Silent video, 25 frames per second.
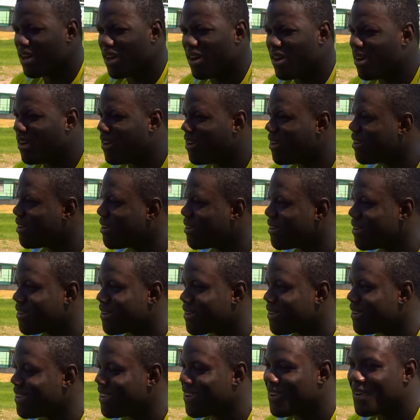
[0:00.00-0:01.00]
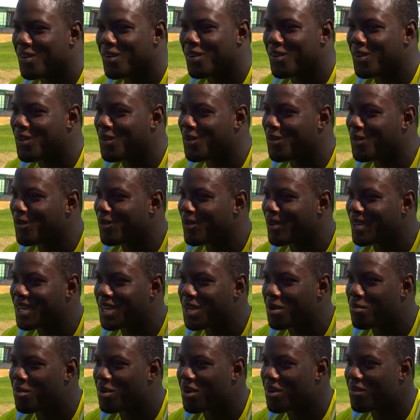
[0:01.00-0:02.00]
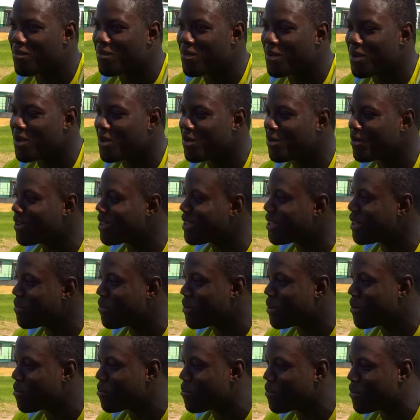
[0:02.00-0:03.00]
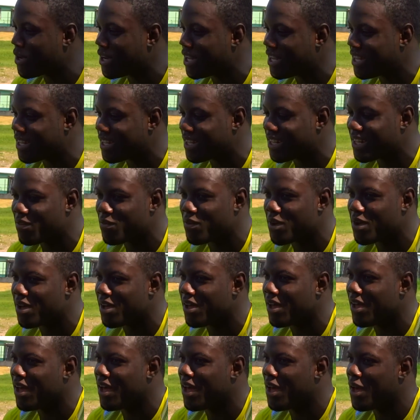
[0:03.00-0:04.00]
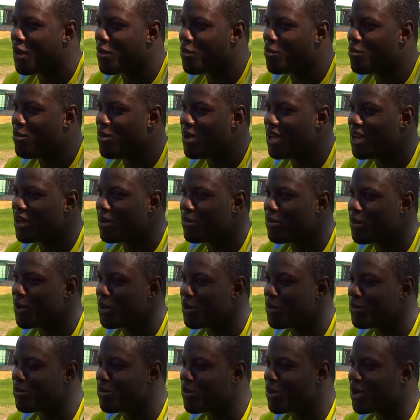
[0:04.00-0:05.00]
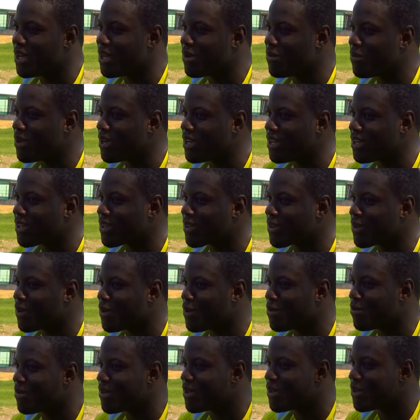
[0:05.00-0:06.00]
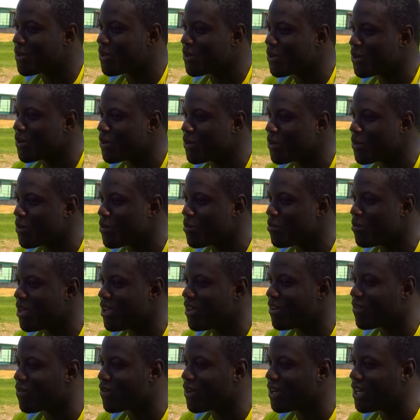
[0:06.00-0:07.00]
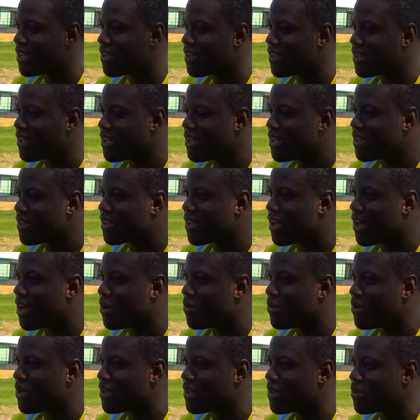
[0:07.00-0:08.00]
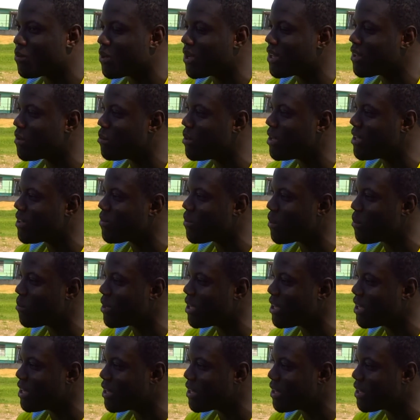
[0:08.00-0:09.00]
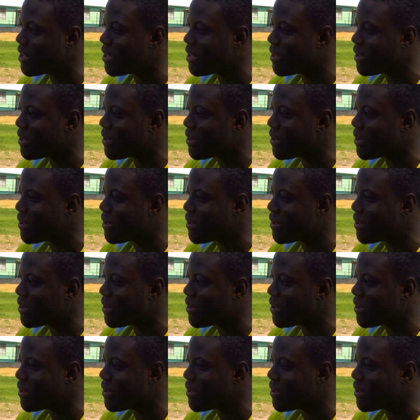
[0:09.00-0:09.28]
No shape or form. It wasn't about money. It's never been about money when it comes to me racing. It's always what's best for me.